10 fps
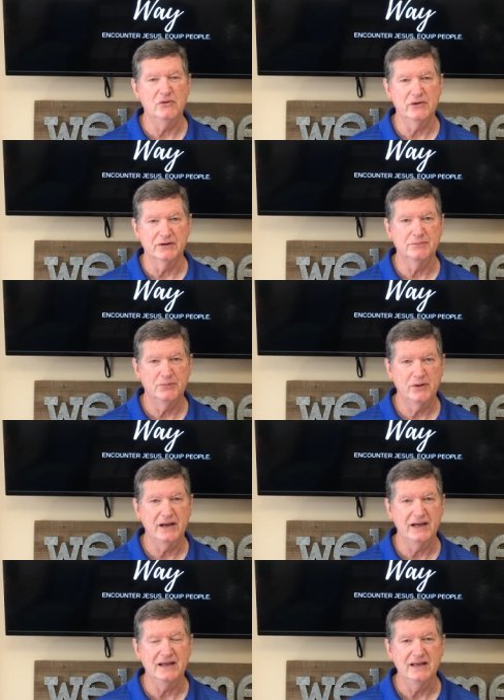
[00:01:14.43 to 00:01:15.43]
I want to
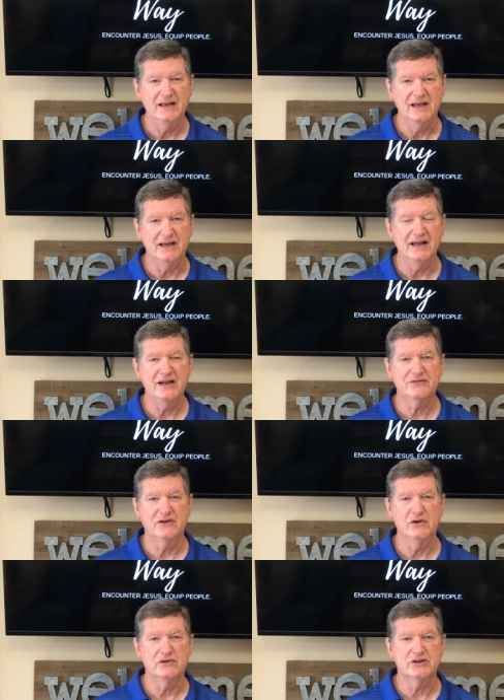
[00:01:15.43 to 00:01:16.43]
pray and ask for
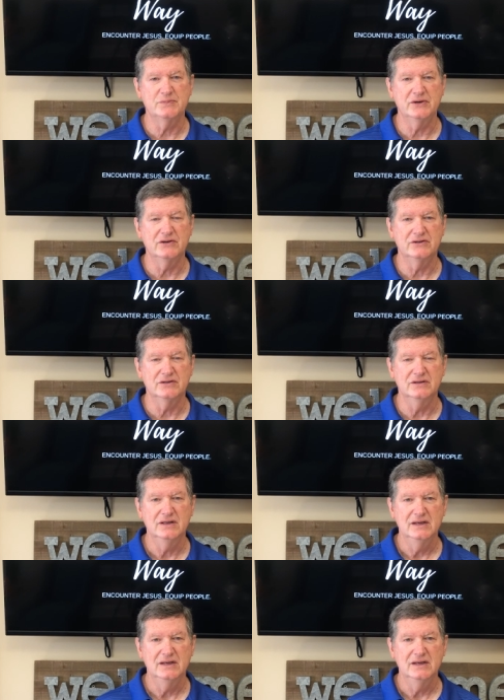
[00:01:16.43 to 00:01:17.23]
Holy Spirit to